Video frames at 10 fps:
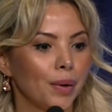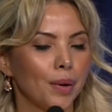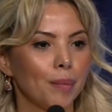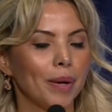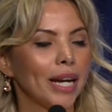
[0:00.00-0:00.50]

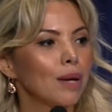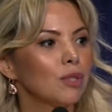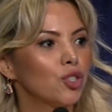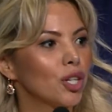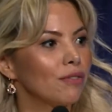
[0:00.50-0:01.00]
My name
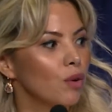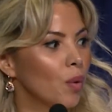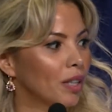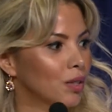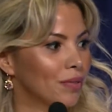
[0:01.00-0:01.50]
is Jennifer
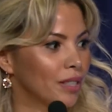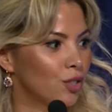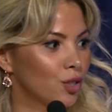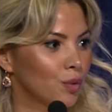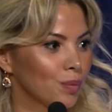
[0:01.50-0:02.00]

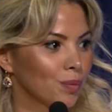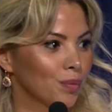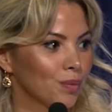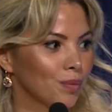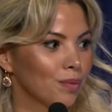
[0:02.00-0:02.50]
Wojtowicz.
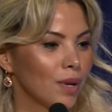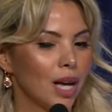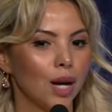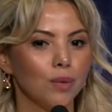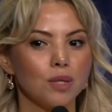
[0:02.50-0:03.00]

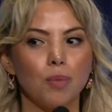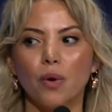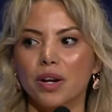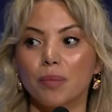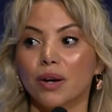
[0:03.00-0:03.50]
I was
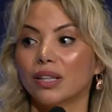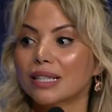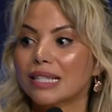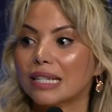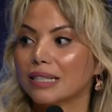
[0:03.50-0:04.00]
born an American
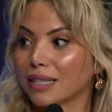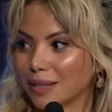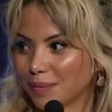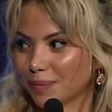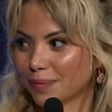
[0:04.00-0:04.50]

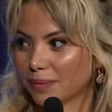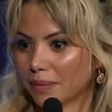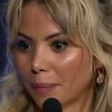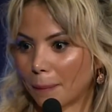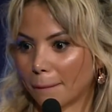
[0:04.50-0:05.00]
citizen
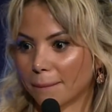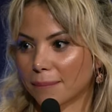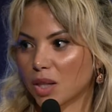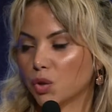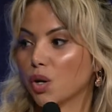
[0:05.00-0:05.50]

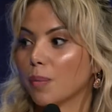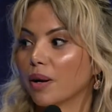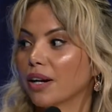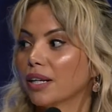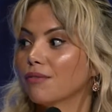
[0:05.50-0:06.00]
to an
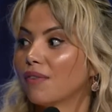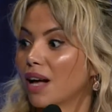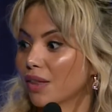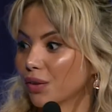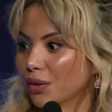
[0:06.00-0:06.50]
American
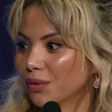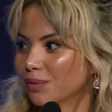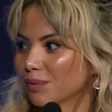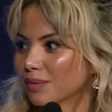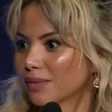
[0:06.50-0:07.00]
father
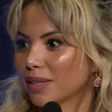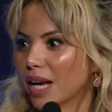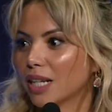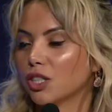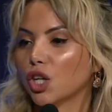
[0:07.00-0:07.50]

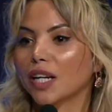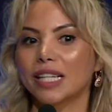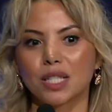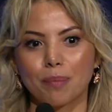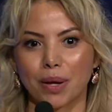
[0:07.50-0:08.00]
and a
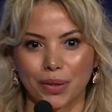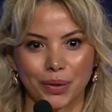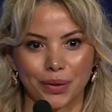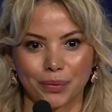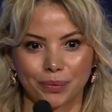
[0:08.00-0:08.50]
Chinese
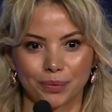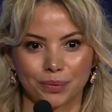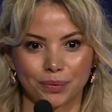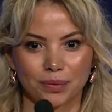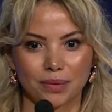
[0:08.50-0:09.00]
mother
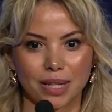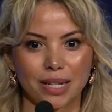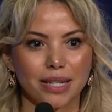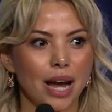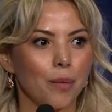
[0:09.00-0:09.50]
in
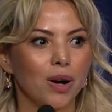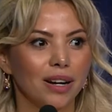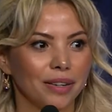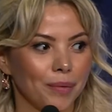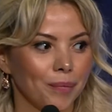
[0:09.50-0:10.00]
Taiwan.